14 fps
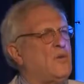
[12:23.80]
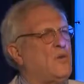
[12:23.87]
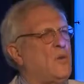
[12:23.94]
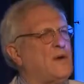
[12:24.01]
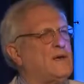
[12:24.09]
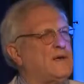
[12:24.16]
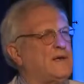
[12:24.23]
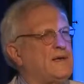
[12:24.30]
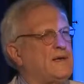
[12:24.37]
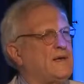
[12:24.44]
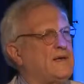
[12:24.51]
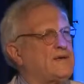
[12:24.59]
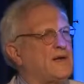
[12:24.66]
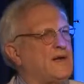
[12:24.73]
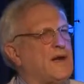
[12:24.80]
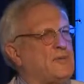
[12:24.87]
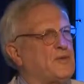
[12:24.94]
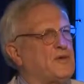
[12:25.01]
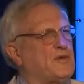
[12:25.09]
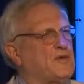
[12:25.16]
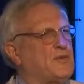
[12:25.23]
What is going to happen
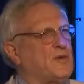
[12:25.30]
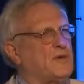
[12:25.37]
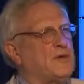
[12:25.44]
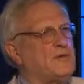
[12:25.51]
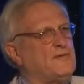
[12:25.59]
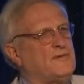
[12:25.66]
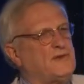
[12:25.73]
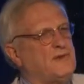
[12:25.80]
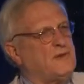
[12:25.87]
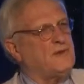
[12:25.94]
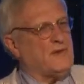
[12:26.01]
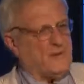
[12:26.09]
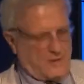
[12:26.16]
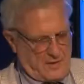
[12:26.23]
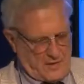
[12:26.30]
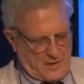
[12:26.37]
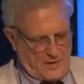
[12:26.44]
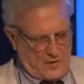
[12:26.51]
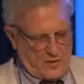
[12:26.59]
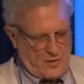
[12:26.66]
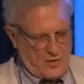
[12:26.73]
to this world if
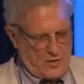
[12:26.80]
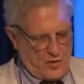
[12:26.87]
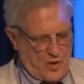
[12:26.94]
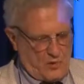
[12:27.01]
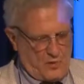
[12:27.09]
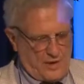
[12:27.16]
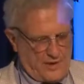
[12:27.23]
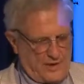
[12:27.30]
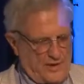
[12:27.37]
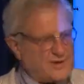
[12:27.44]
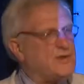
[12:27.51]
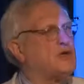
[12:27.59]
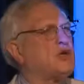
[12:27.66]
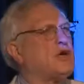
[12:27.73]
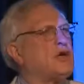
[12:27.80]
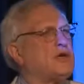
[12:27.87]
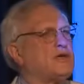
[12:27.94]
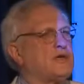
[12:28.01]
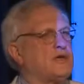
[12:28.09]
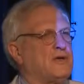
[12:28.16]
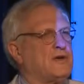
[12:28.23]
nobody is in
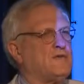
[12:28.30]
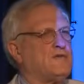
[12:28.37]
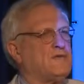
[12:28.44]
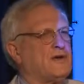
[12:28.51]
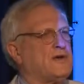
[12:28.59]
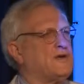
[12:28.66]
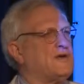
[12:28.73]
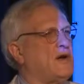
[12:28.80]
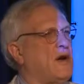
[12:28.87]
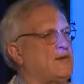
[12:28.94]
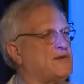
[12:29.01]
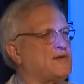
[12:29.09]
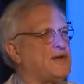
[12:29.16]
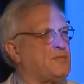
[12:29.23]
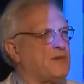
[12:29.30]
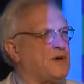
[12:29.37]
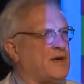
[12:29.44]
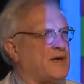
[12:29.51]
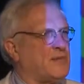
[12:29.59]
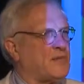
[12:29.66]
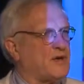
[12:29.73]
charge, if there is no housekeeper
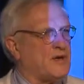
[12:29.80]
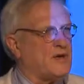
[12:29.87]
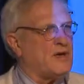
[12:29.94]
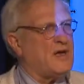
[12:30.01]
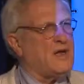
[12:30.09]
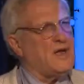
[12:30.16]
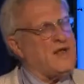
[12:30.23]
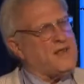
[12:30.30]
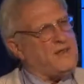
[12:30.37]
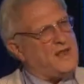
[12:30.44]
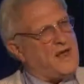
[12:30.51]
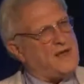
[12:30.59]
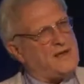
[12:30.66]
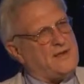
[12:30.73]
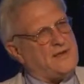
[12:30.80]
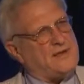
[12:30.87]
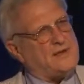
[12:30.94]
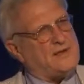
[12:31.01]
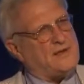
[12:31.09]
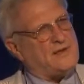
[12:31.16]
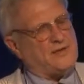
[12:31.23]
anymore? That
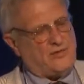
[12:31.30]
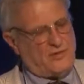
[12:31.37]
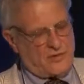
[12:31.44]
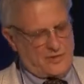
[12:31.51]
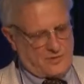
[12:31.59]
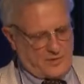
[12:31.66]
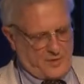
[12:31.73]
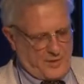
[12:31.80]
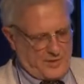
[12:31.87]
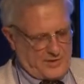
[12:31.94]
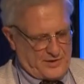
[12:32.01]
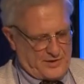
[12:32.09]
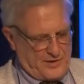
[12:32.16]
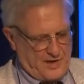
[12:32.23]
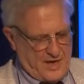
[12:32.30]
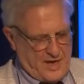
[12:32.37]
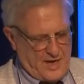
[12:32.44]
is the crucial question.